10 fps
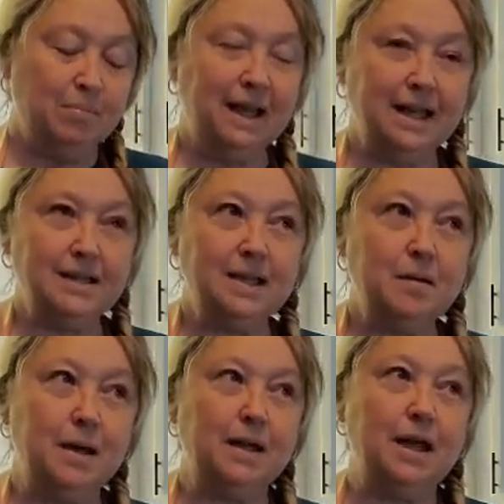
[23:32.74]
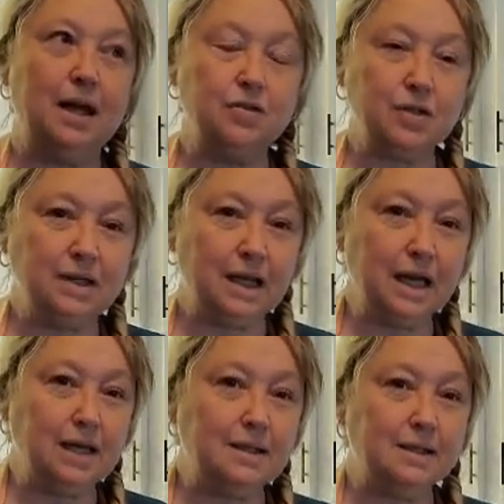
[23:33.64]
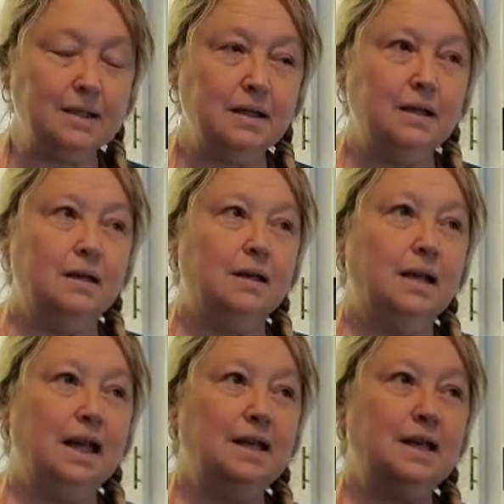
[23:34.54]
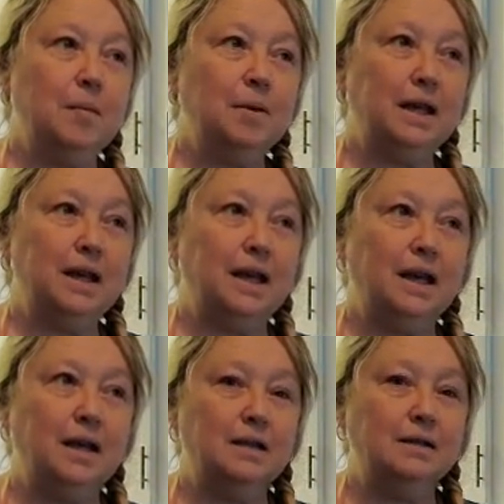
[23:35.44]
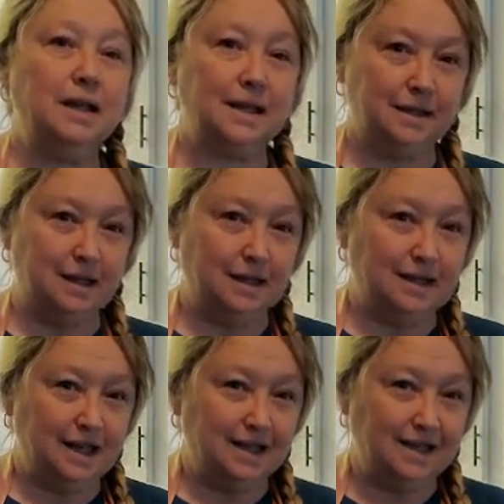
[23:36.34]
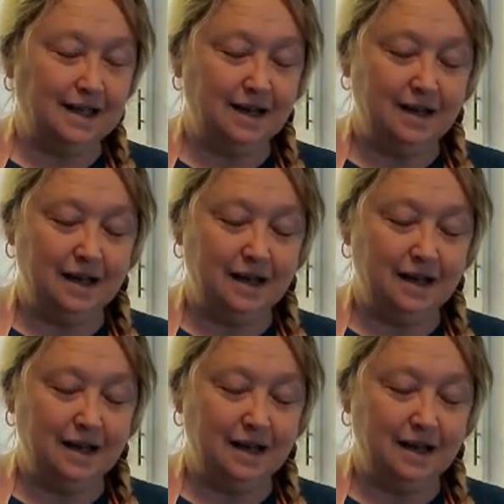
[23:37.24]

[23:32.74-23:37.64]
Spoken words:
Planted about 100 leeks. Ended up getting less than a dozen.